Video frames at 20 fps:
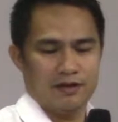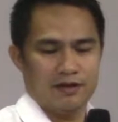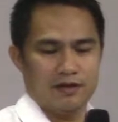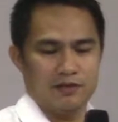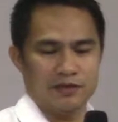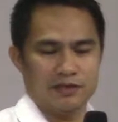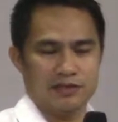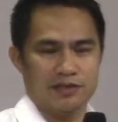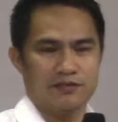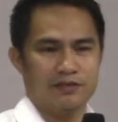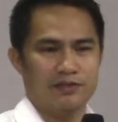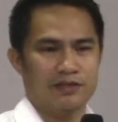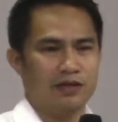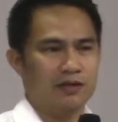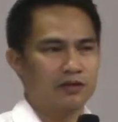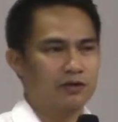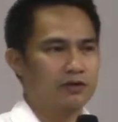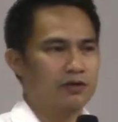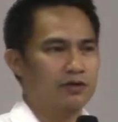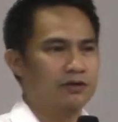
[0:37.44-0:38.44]
he was serving
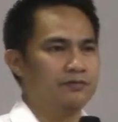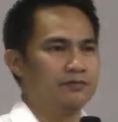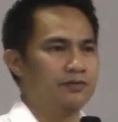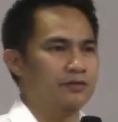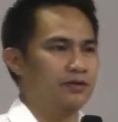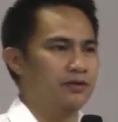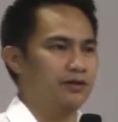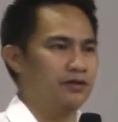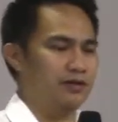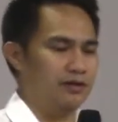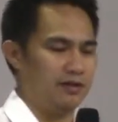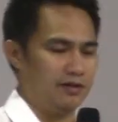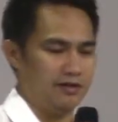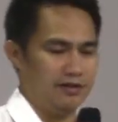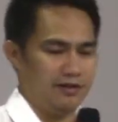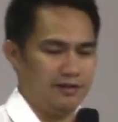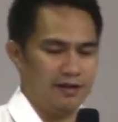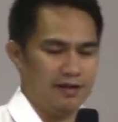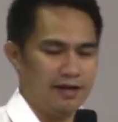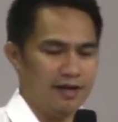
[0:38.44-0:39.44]
the Lord for
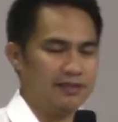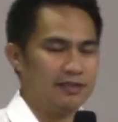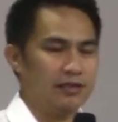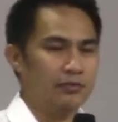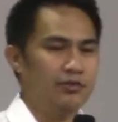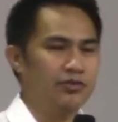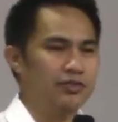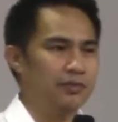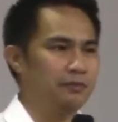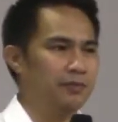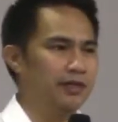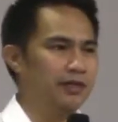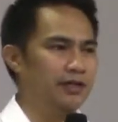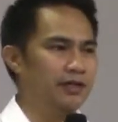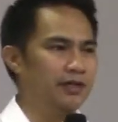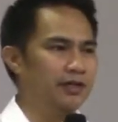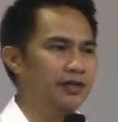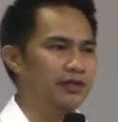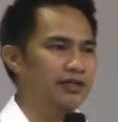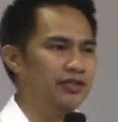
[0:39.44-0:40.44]
as a worship
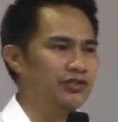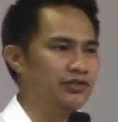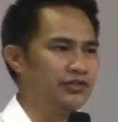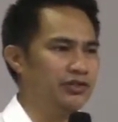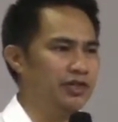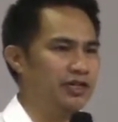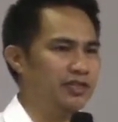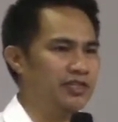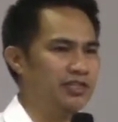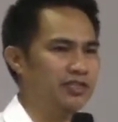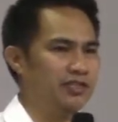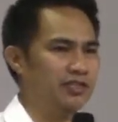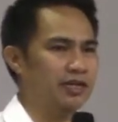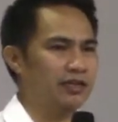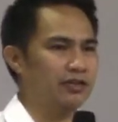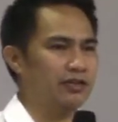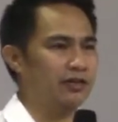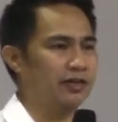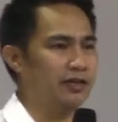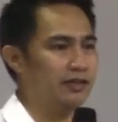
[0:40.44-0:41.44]
leader in this church,
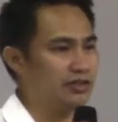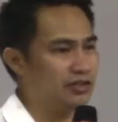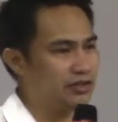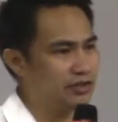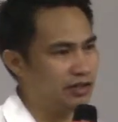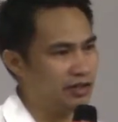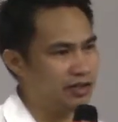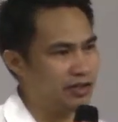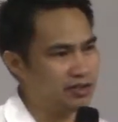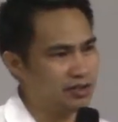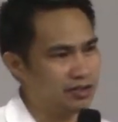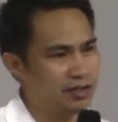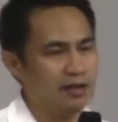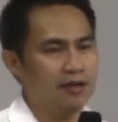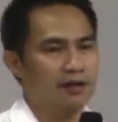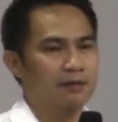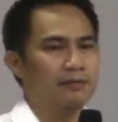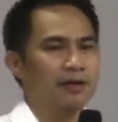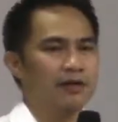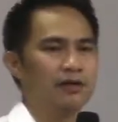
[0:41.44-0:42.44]
not only in this church
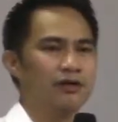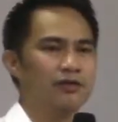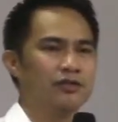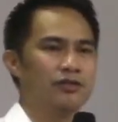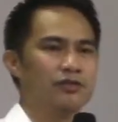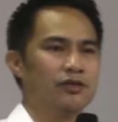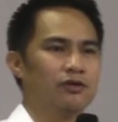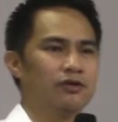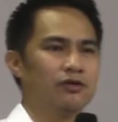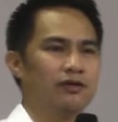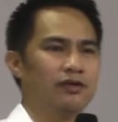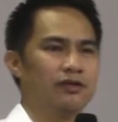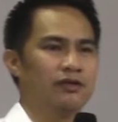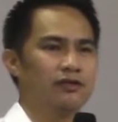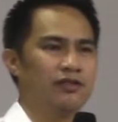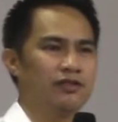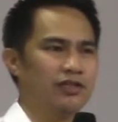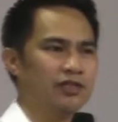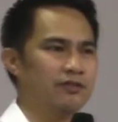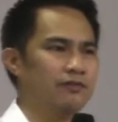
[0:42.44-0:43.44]
but also in
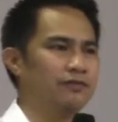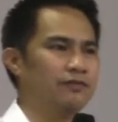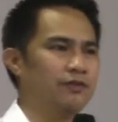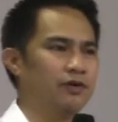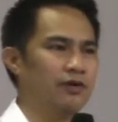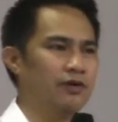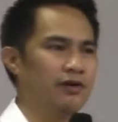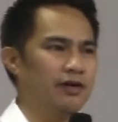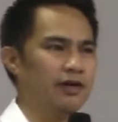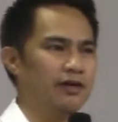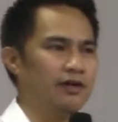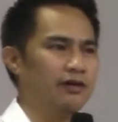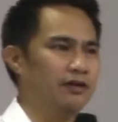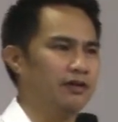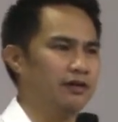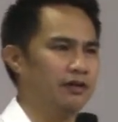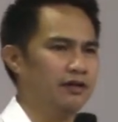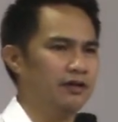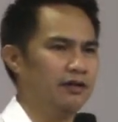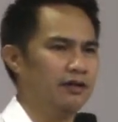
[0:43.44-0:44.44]
the church before,
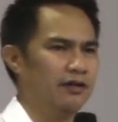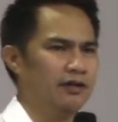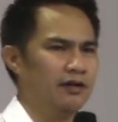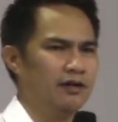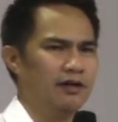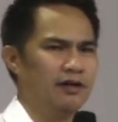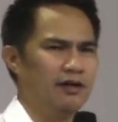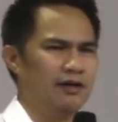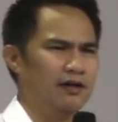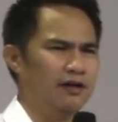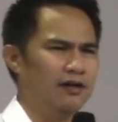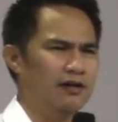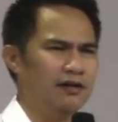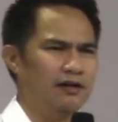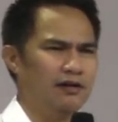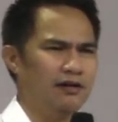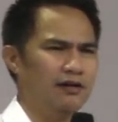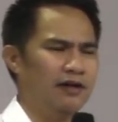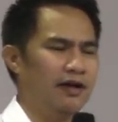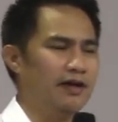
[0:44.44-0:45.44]
in
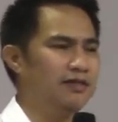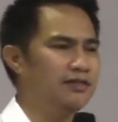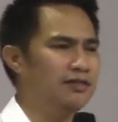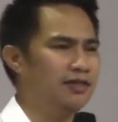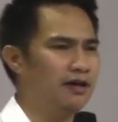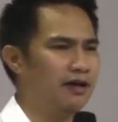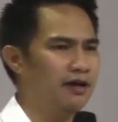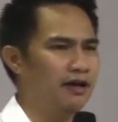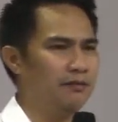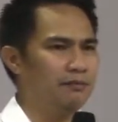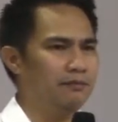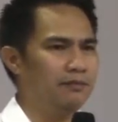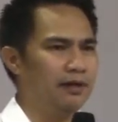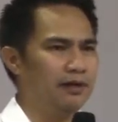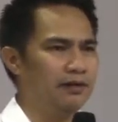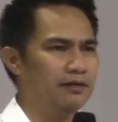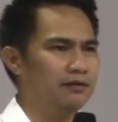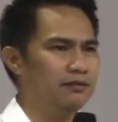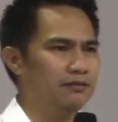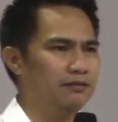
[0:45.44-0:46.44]
ACM
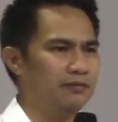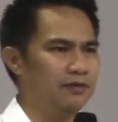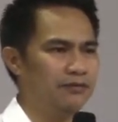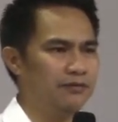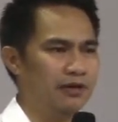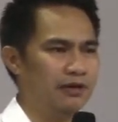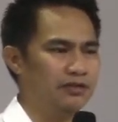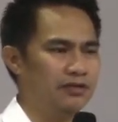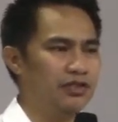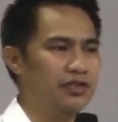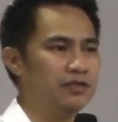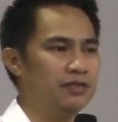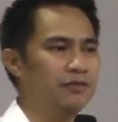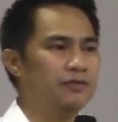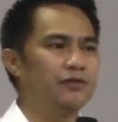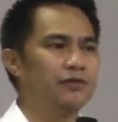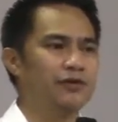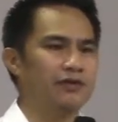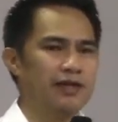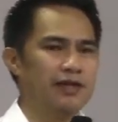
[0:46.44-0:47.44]
and a church
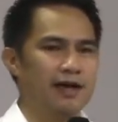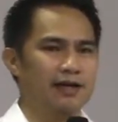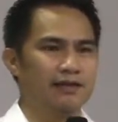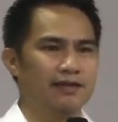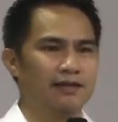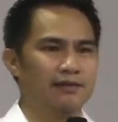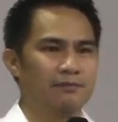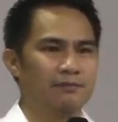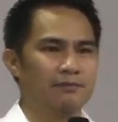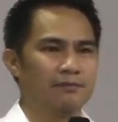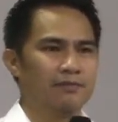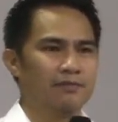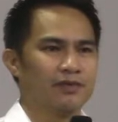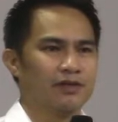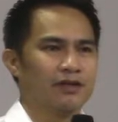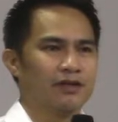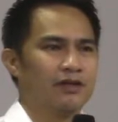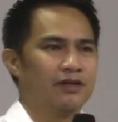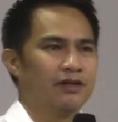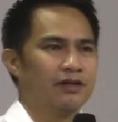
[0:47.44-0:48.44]
before that.
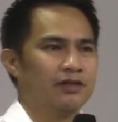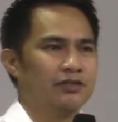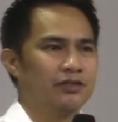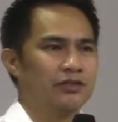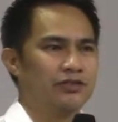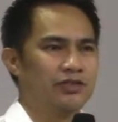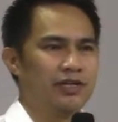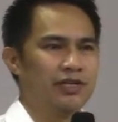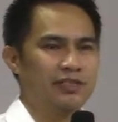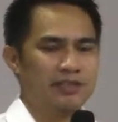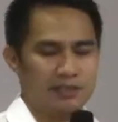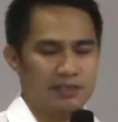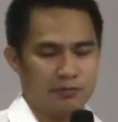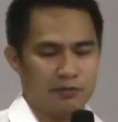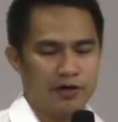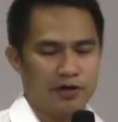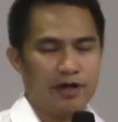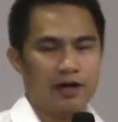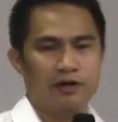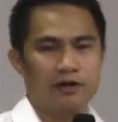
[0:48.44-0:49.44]
So church, this
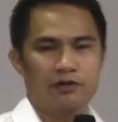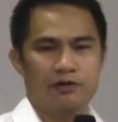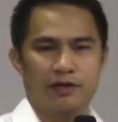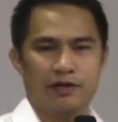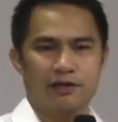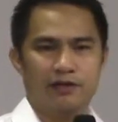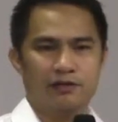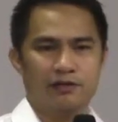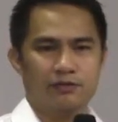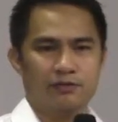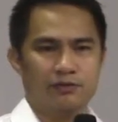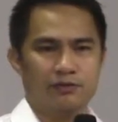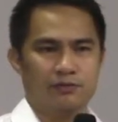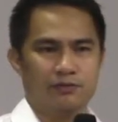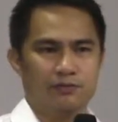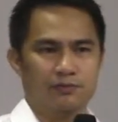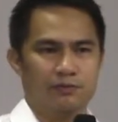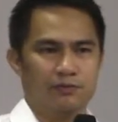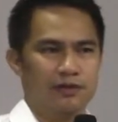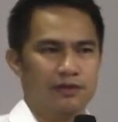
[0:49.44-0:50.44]
morning, are you ready to
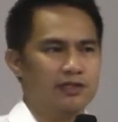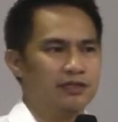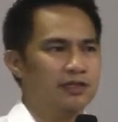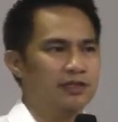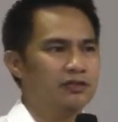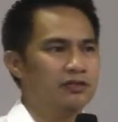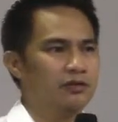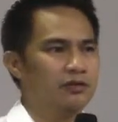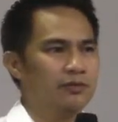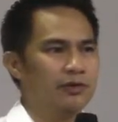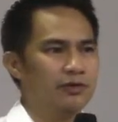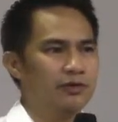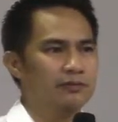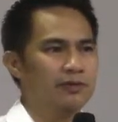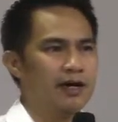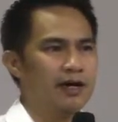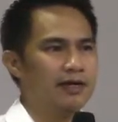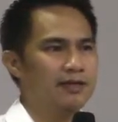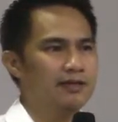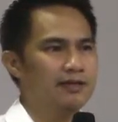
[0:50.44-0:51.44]
listen to the word
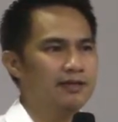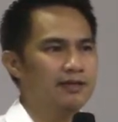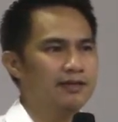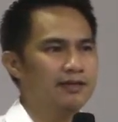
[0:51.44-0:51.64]
of God?